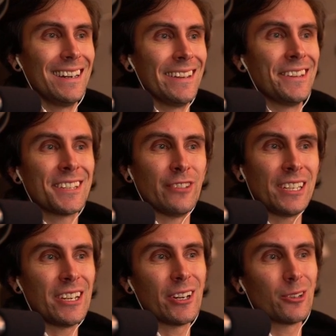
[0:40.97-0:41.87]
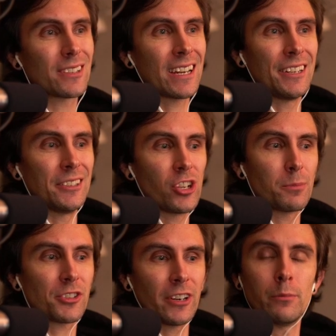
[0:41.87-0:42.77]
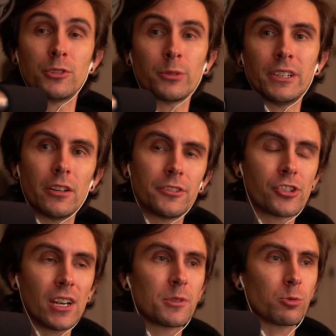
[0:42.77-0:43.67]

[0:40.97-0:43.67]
This video kind of jumps around between all the jobs.